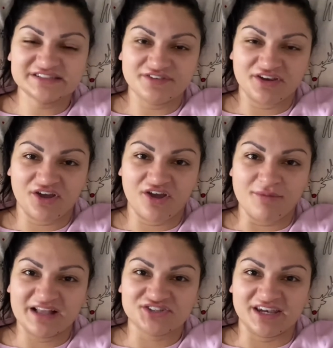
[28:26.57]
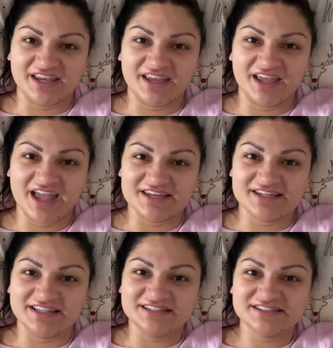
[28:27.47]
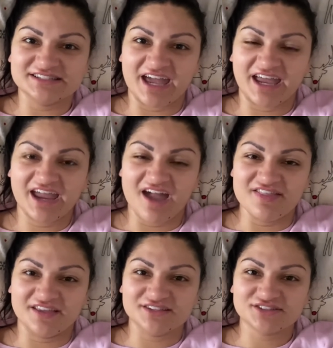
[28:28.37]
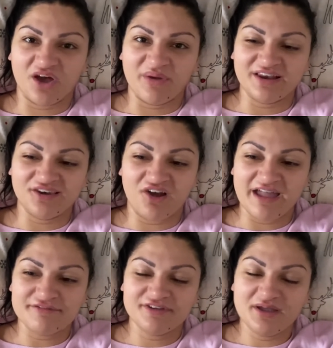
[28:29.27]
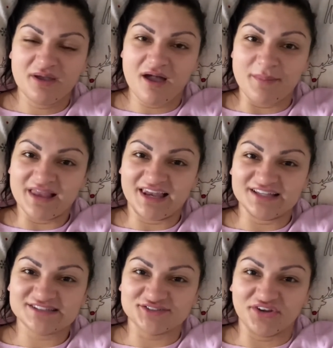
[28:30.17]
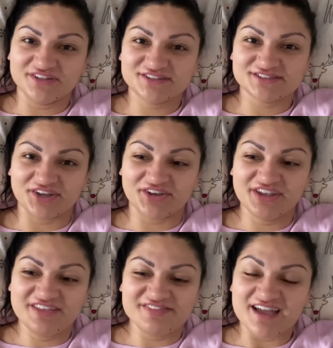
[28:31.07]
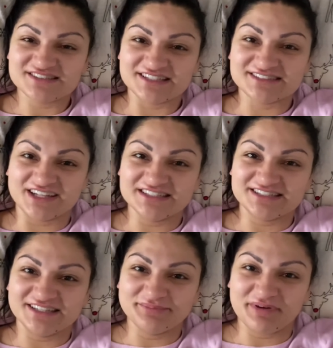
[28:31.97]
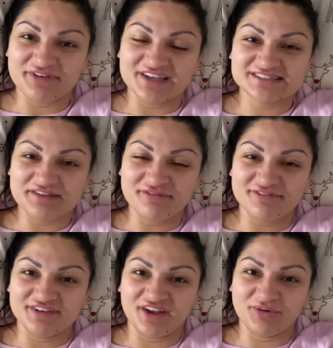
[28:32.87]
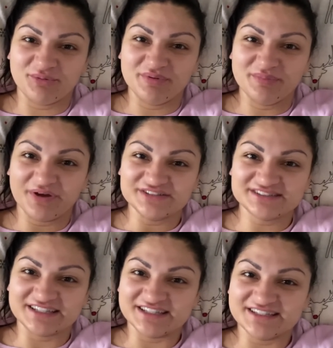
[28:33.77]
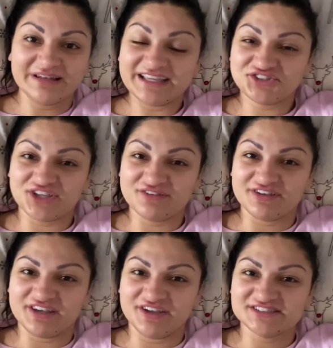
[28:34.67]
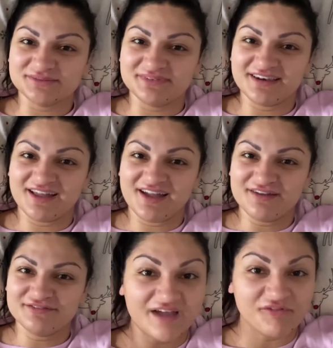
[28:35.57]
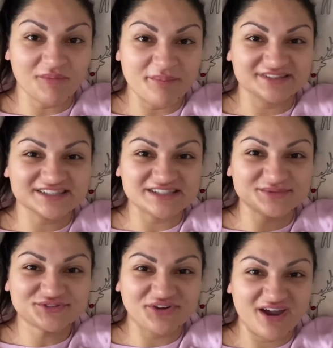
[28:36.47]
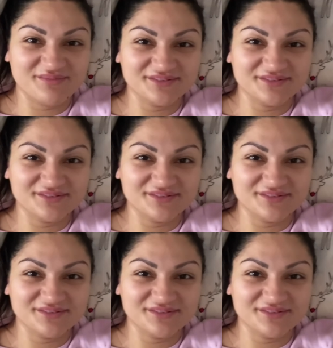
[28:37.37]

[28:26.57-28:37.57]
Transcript: video I'm actually editing today and then it's going live a bit later on so that's exciting my first ever video will be posted please show the video some love and remember to subscribe